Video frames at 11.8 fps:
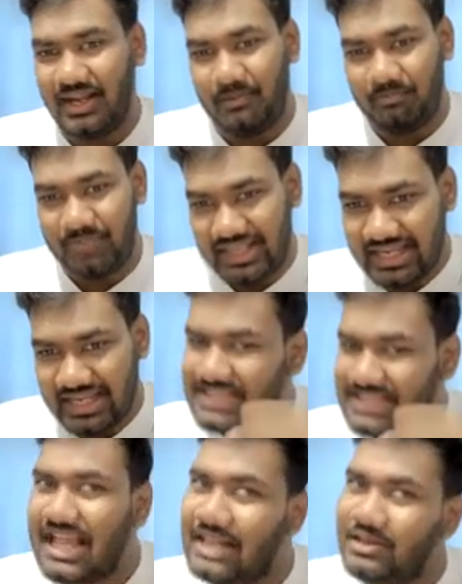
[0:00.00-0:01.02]
PED
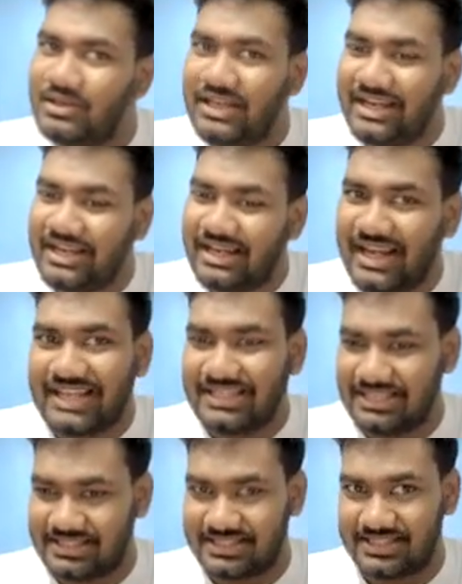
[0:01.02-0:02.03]
is calculated like
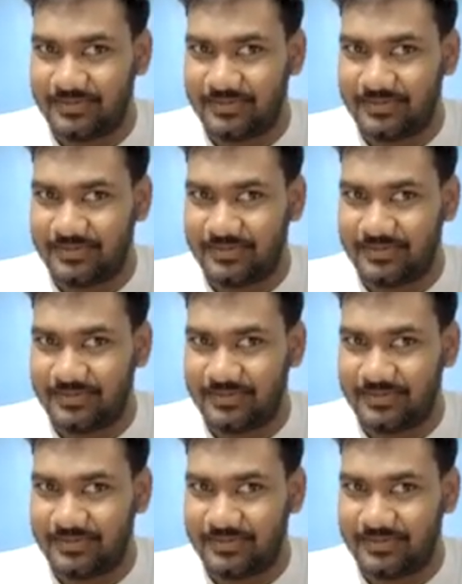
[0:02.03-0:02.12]
this.